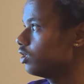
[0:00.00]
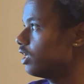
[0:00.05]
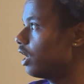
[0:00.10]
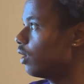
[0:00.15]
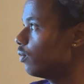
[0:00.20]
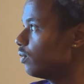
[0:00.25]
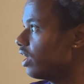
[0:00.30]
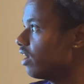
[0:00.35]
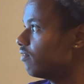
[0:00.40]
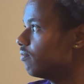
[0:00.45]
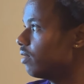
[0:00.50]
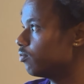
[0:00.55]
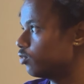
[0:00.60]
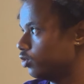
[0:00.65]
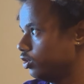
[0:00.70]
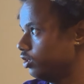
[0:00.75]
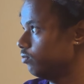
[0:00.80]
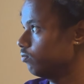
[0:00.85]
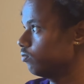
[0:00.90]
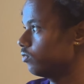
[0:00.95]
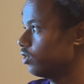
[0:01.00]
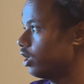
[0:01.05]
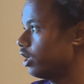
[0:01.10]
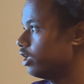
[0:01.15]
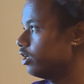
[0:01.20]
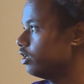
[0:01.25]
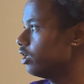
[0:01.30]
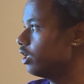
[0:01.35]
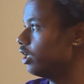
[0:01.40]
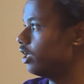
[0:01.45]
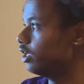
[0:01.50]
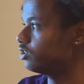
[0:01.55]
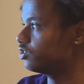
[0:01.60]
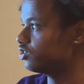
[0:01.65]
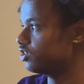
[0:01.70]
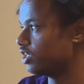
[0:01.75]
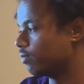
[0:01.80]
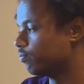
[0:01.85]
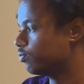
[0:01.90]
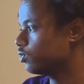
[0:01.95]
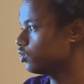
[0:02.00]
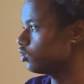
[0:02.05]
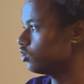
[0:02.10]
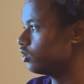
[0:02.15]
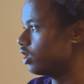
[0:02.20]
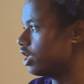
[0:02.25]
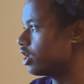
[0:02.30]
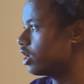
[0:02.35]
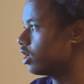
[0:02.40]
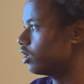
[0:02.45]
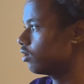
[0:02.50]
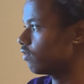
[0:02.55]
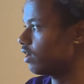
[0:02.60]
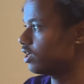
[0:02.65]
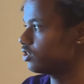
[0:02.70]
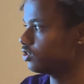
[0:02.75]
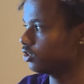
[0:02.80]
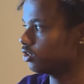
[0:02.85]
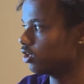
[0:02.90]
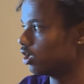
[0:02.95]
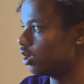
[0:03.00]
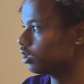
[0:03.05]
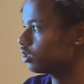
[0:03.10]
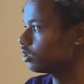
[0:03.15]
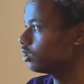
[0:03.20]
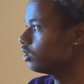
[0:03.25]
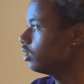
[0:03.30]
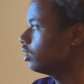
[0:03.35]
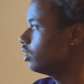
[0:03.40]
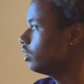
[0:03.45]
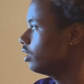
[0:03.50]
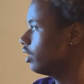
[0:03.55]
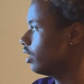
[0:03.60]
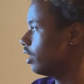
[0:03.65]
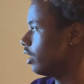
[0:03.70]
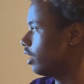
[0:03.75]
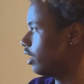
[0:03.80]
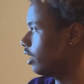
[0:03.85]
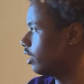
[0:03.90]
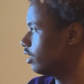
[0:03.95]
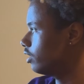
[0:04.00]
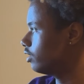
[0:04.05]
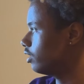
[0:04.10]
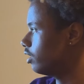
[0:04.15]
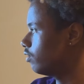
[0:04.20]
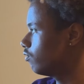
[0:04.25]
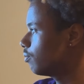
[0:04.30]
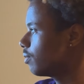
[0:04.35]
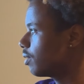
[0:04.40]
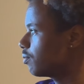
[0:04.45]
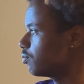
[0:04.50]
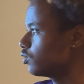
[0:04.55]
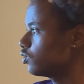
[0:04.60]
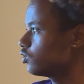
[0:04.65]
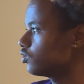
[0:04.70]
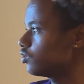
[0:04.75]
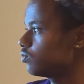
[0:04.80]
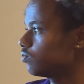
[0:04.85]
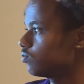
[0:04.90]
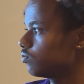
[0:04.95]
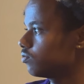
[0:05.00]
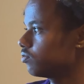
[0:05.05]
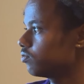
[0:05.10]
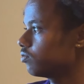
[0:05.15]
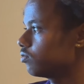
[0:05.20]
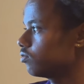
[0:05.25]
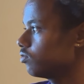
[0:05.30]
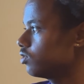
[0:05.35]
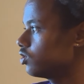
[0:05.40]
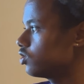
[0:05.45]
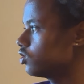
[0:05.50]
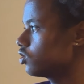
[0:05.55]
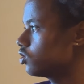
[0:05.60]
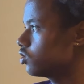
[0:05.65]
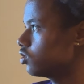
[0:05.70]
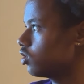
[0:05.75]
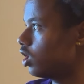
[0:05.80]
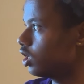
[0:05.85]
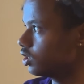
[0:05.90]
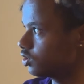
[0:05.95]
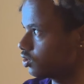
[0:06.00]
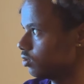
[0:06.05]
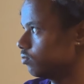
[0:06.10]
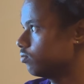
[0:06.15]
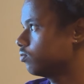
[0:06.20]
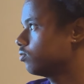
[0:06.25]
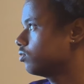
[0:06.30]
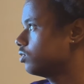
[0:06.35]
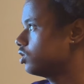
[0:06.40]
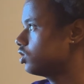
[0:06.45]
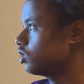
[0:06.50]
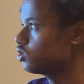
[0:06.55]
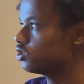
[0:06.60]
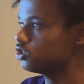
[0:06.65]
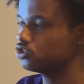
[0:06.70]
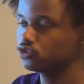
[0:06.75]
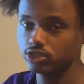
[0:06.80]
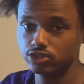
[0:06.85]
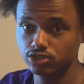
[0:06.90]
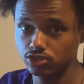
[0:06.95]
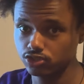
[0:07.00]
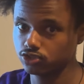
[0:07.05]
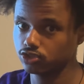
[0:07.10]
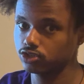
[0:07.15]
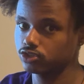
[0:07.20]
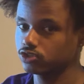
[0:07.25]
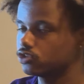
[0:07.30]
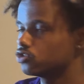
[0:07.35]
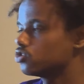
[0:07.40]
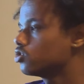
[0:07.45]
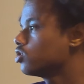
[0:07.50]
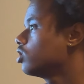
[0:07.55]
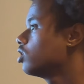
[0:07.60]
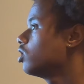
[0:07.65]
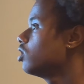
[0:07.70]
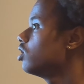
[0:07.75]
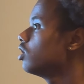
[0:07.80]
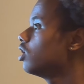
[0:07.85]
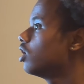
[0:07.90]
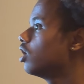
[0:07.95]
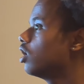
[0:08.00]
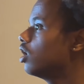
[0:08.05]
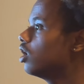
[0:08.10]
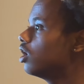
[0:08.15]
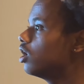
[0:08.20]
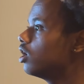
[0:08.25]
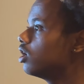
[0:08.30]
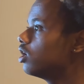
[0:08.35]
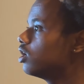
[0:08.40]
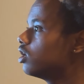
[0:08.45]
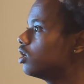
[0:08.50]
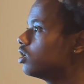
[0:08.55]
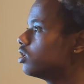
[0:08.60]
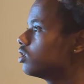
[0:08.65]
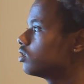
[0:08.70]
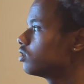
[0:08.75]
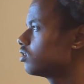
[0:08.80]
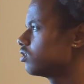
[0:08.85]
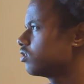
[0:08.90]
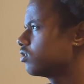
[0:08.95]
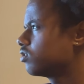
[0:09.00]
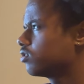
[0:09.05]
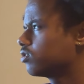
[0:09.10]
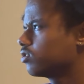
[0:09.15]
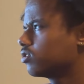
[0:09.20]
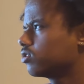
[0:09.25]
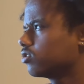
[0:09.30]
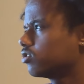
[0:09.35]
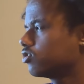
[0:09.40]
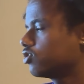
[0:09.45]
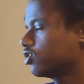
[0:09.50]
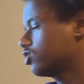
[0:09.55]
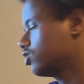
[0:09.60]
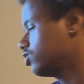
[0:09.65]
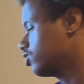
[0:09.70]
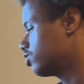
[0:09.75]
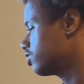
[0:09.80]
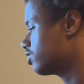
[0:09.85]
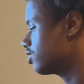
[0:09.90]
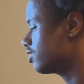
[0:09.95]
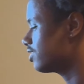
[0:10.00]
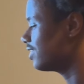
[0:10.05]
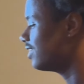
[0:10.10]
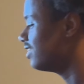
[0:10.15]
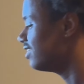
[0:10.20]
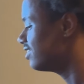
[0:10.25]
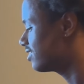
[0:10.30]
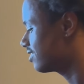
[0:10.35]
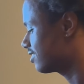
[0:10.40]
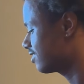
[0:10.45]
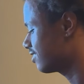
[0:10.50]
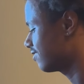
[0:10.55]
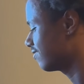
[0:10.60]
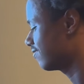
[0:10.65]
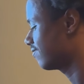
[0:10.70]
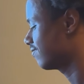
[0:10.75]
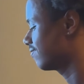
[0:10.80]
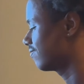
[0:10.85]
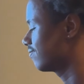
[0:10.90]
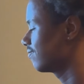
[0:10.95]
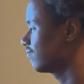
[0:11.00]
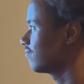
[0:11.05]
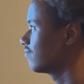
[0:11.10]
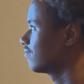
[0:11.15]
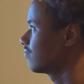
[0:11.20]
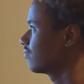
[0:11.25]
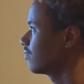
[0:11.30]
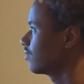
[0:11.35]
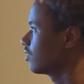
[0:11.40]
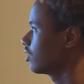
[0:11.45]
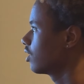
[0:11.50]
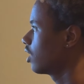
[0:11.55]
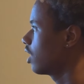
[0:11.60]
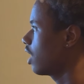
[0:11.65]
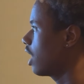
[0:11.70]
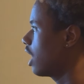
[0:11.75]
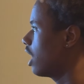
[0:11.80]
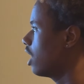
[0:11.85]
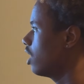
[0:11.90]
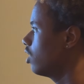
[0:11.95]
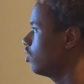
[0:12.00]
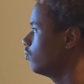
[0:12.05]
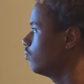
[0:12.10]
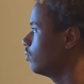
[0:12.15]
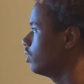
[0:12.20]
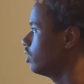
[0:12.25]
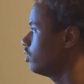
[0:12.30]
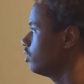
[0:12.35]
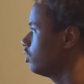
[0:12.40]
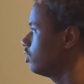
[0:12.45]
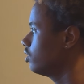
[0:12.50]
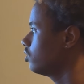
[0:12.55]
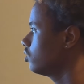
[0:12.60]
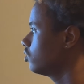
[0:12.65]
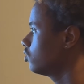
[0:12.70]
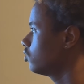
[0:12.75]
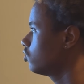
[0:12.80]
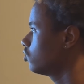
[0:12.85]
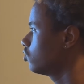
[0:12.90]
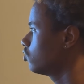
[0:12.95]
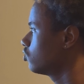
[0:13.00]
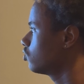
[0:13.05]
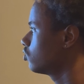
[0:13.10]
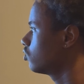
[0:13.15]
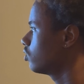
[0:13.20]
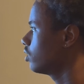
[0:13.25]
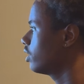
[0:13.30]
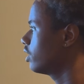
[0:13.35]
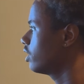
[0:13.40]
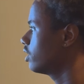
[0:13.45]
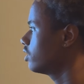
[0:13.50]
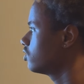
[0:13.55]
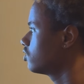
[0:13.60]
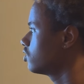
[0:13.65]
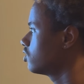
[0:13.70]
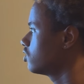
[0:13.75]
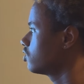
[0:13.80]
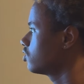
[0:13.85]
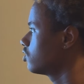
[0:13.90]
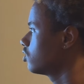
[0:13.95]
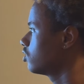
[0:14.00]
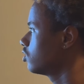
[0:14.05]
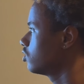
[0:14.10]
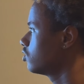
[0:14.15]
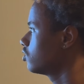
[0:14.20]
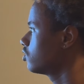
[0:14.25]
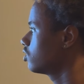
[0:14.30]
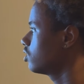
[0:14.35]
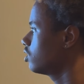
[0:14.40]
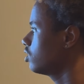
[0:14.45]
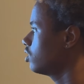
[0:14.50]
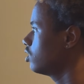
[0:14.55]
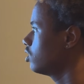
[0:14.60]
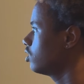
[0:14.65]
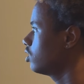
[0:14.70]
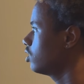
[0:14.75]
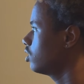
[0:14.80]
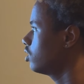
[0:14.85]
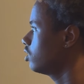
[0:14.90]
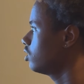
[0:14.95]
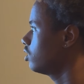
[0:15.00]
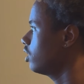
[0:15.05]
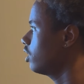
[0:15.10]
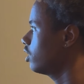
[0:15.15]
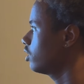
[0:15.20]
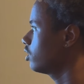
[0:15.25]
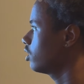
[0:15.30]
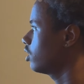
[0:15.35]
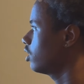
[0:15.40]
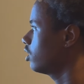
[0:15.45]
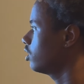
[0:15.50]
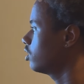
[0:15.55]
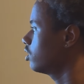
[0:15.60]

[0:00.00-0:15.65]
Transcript: we have memory, and it samples your data at a rising clock, and it remembers. This is awesome. 16 transistors. 16 transistors? How many transistors in a NAND gate?